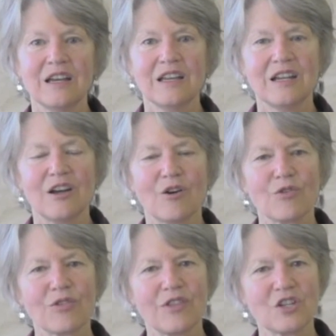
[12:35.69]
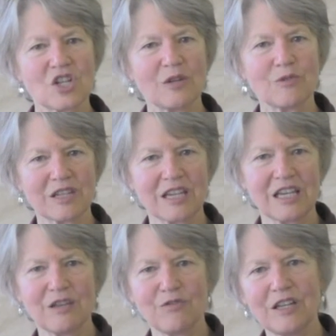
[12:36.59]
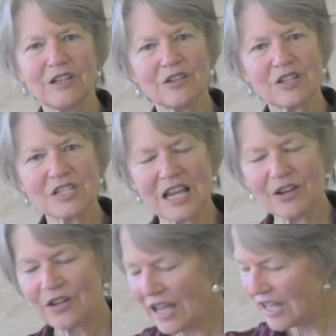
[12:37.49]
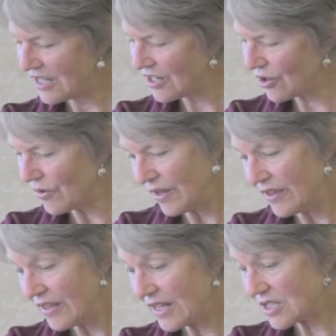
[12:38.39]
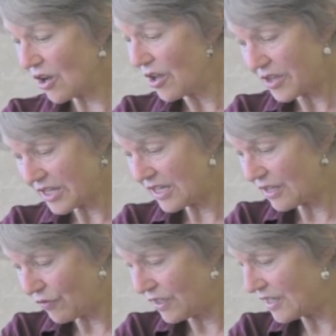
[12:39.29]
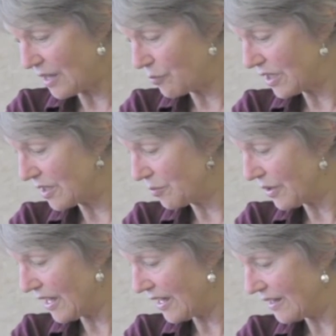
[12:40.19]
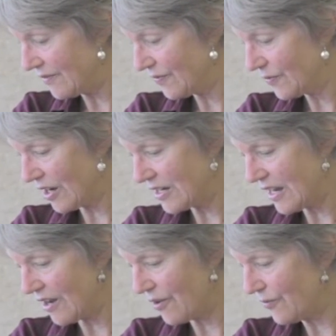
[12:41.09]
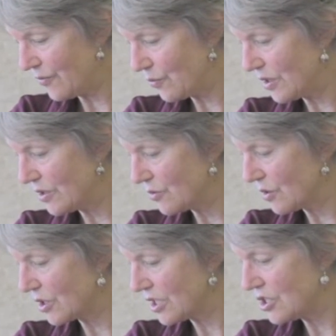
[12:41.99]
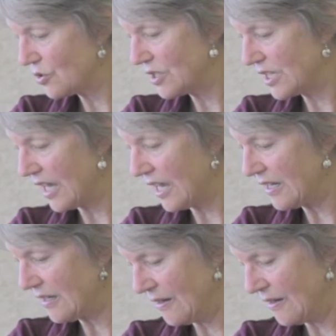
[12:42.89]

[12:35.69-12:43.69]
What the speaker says: the child with the kicky feet, you can say, okay, that's all the kicky feet game we can play right now. We're going to do it again.